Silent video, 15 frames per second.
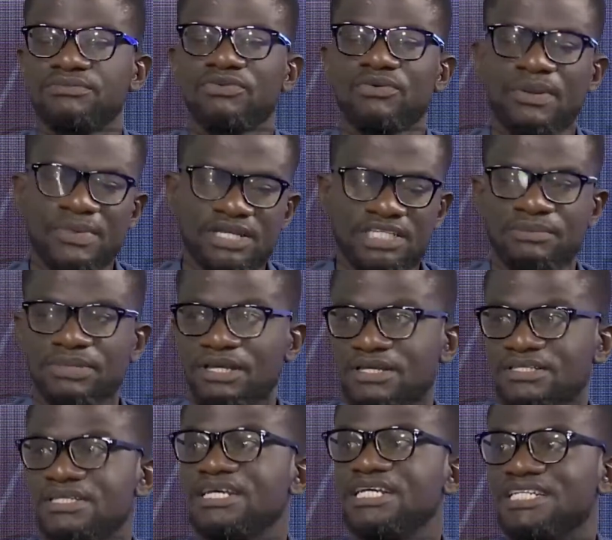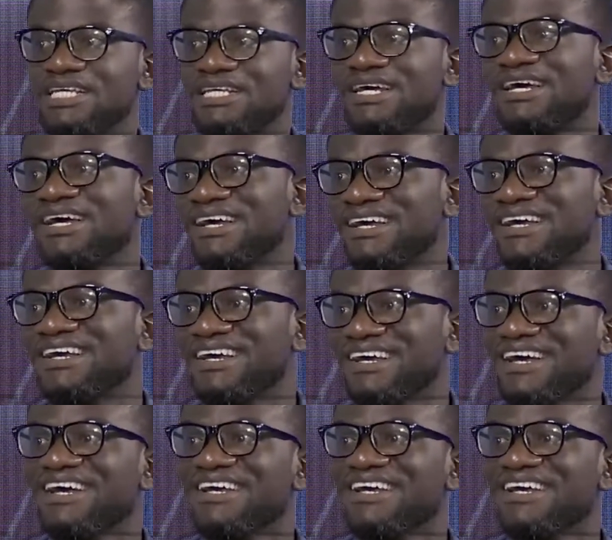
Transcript: why am I saying players? I know they, they have